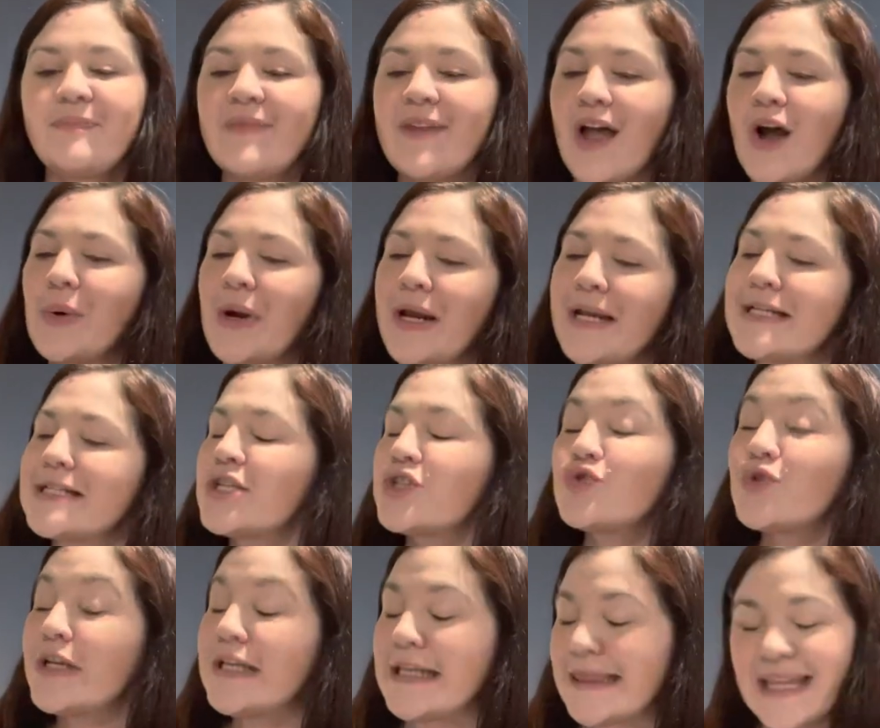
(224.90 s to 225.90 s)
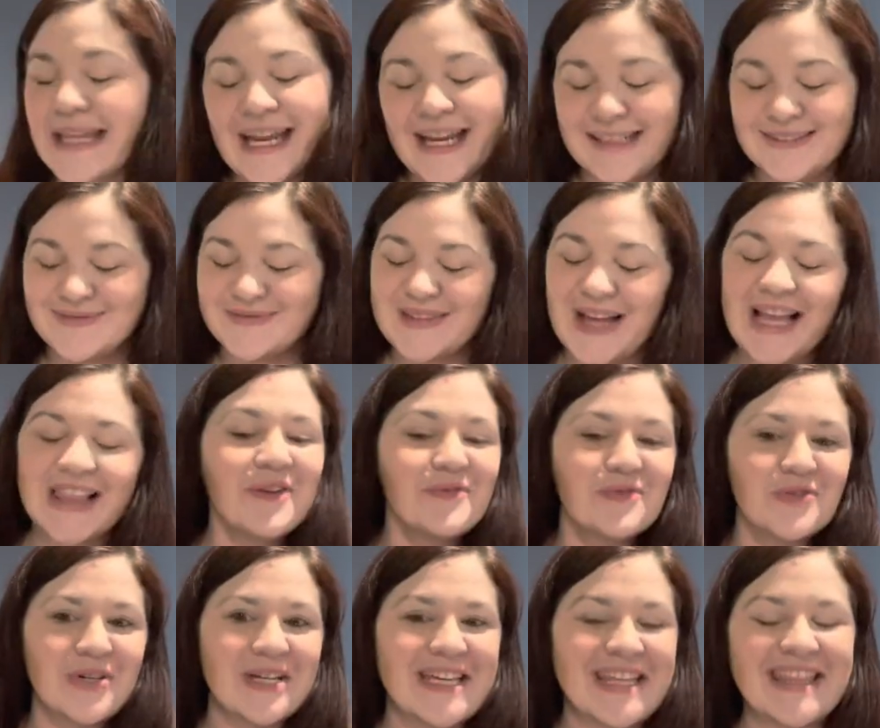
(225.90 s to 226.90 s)
All right, it's a tricky thing. I love
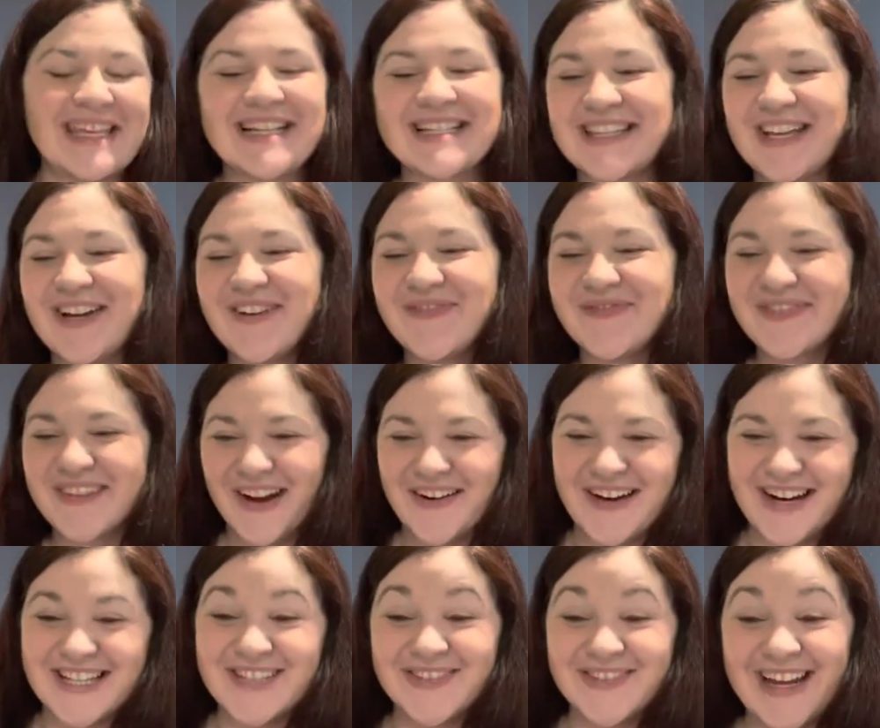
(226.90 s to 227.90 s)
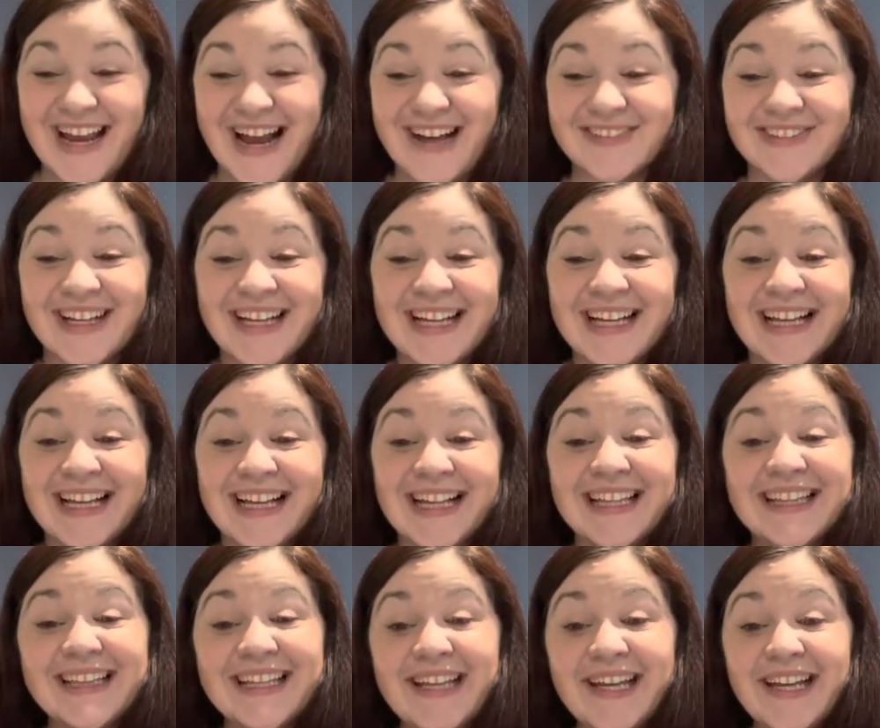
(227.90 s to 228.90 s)
tricky things though. All right, so we have
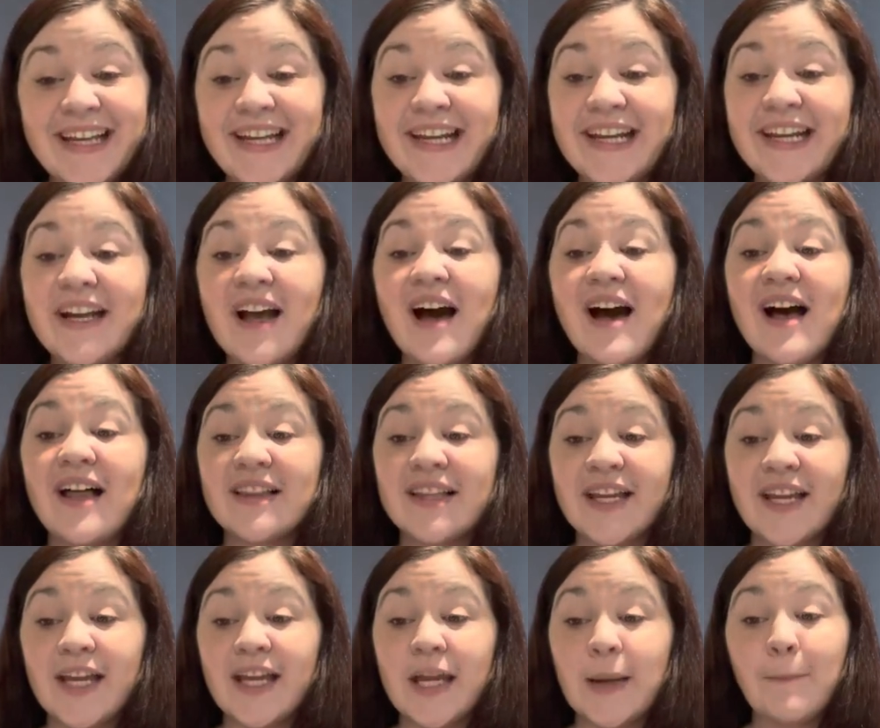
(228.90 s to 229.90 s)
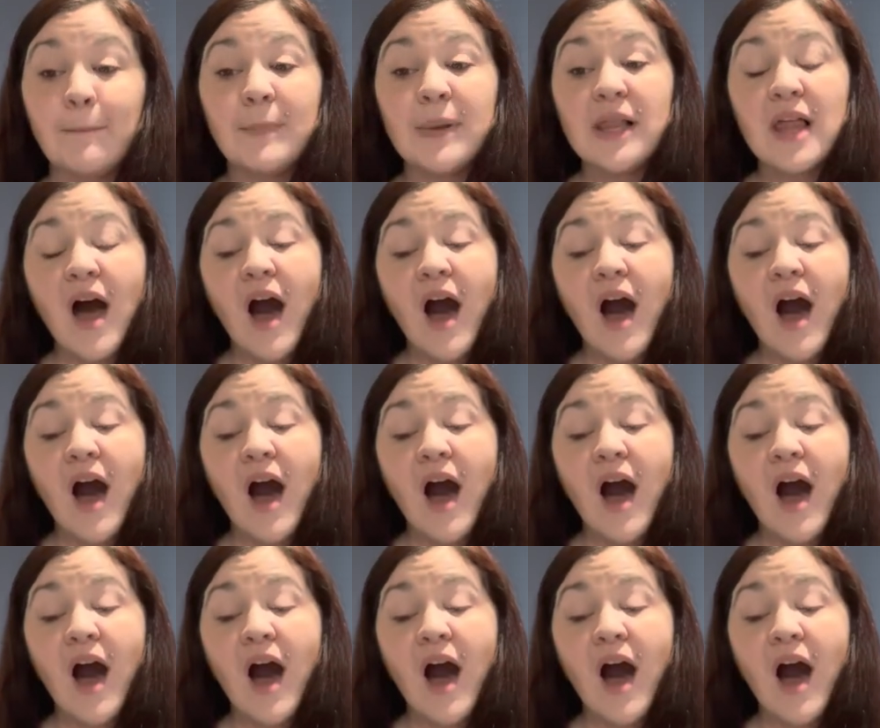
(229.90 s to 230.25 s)
Legally Blonde,